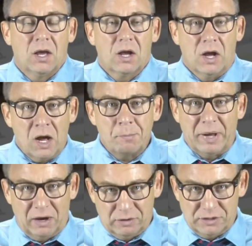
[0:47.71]

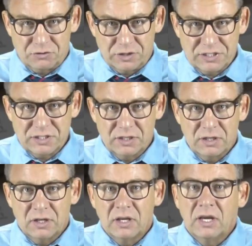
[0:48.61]
Compound interest
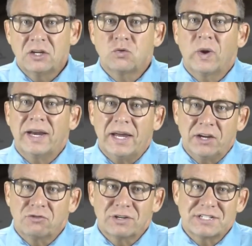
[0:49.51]
is when
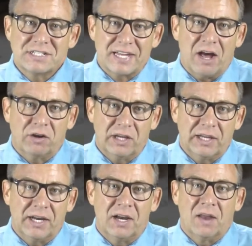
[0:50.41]
interest is
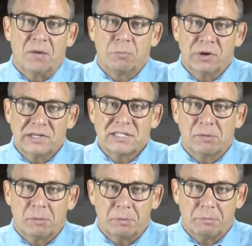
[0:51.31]
calculated on the
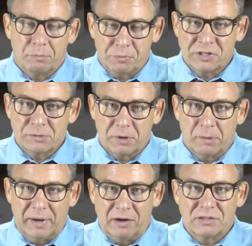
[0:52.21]
principal
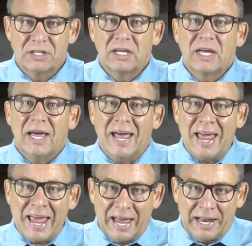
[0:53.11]
amount
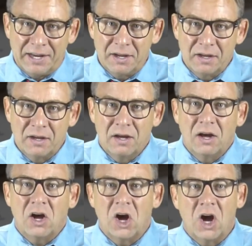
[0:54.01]
and
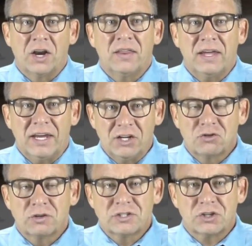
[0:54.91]
on the
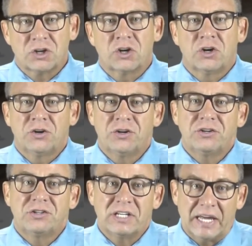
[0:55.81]
interest earned
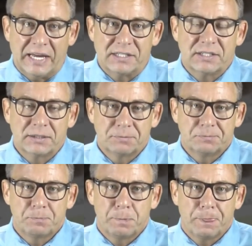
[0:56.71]
to date.
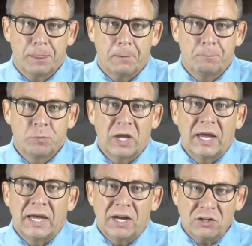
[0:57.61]

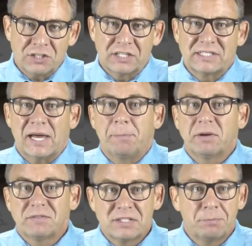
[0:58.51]
Here's an example
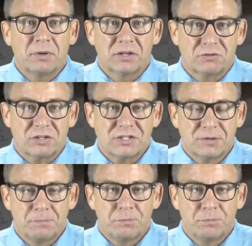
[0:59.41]
of simple interest.